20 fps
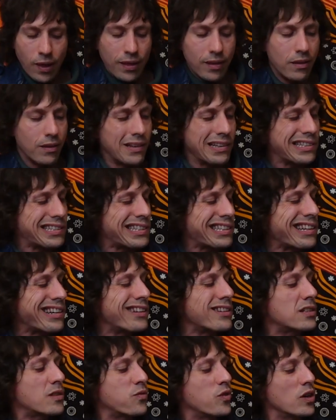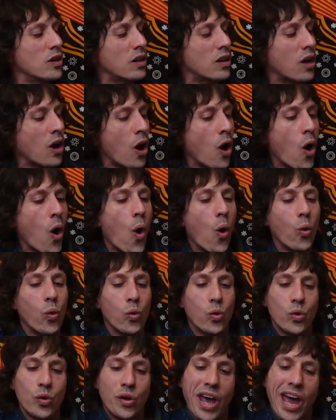You'll search for
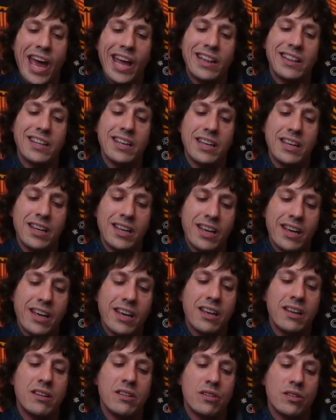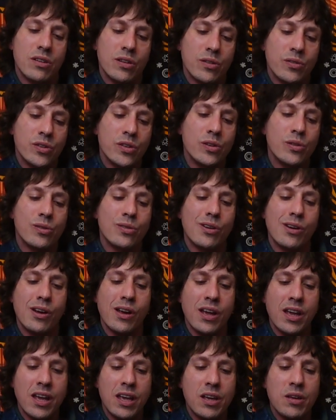gold at the end of a
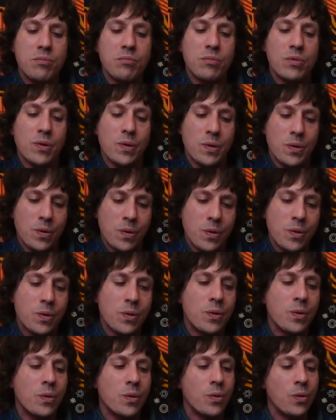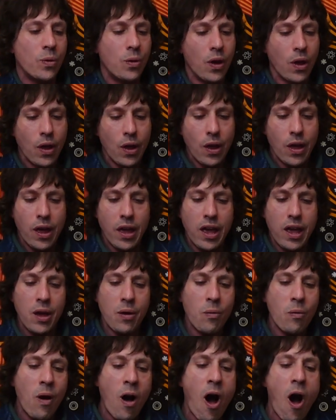rainbow
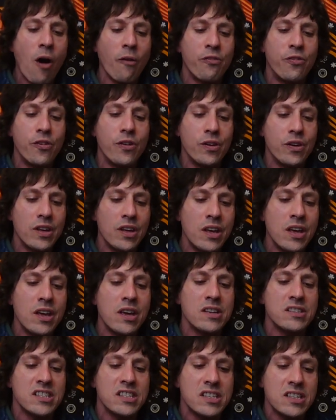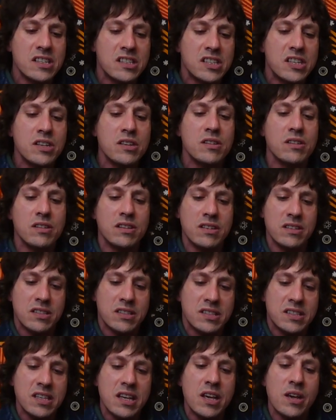and walk for years until the
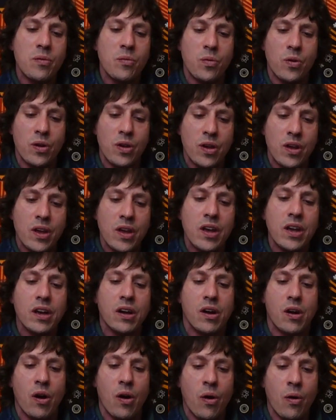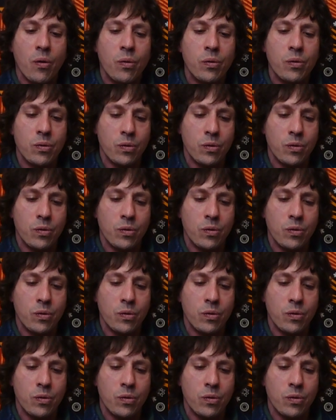sun went cold.